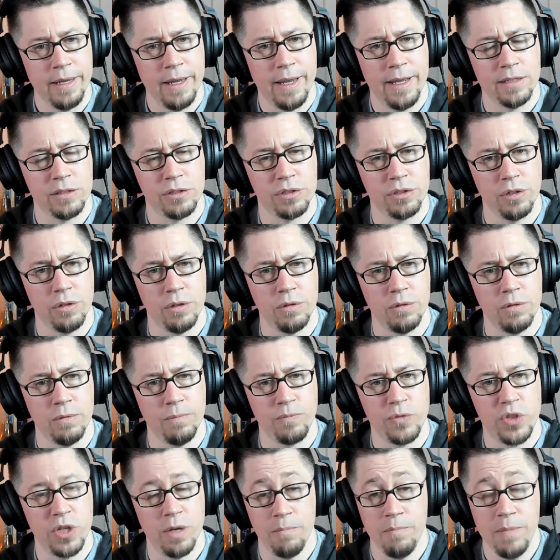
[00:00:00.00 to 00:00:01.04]
And so
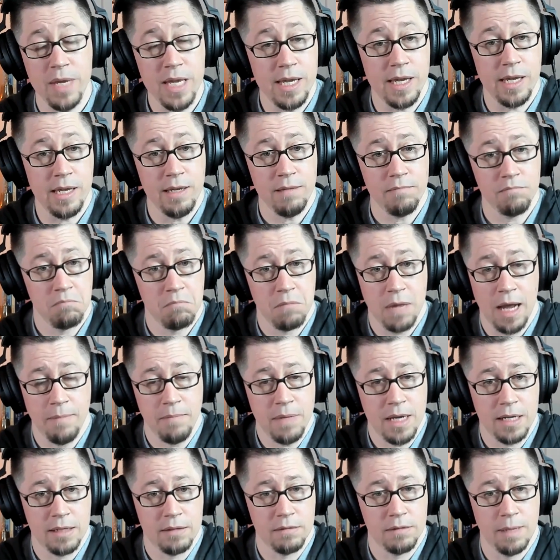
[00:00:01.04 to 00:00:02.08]
to me, I'm
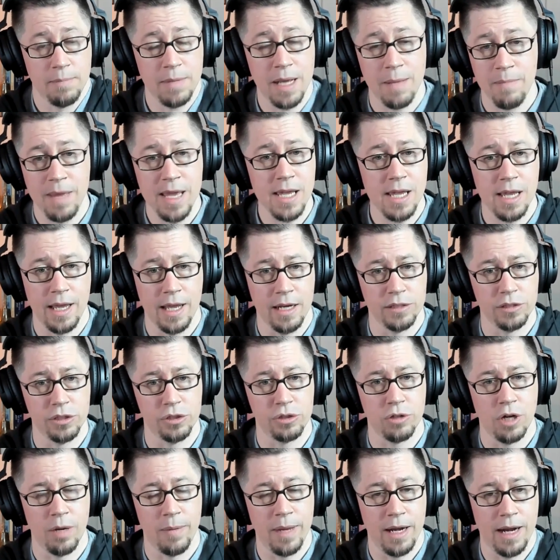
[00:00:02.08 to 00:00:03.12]
not making it as a
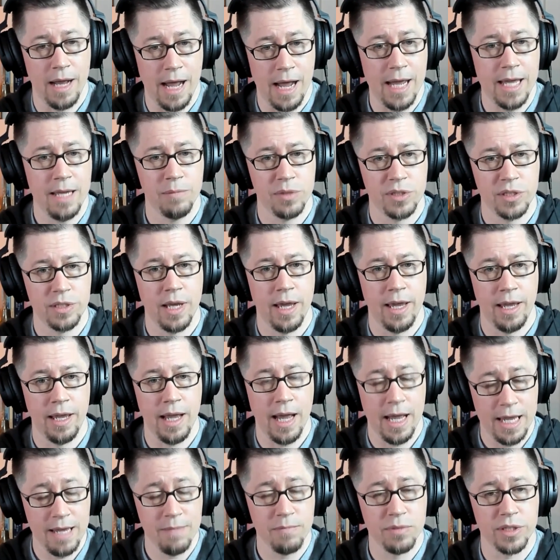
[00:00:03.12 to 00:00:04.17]
straw man. I am
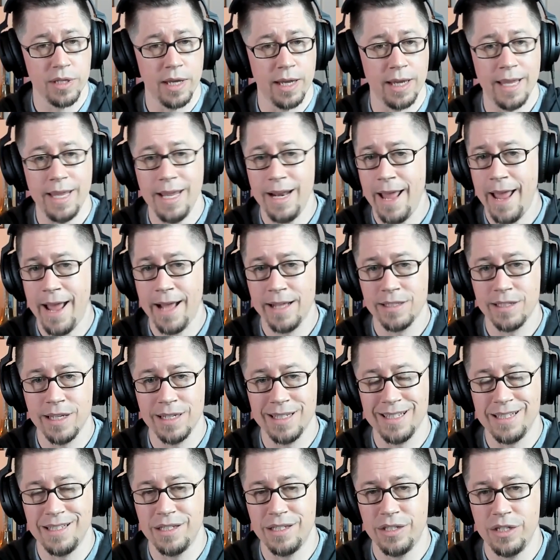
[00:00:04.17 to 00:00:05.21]
saying it adds
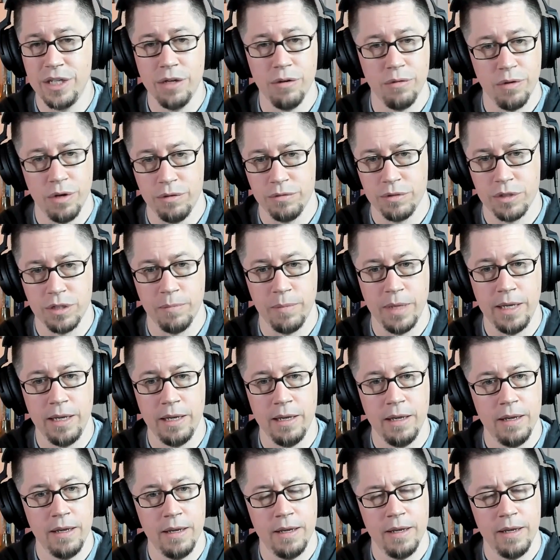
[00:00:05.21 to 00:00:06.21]
0 to me.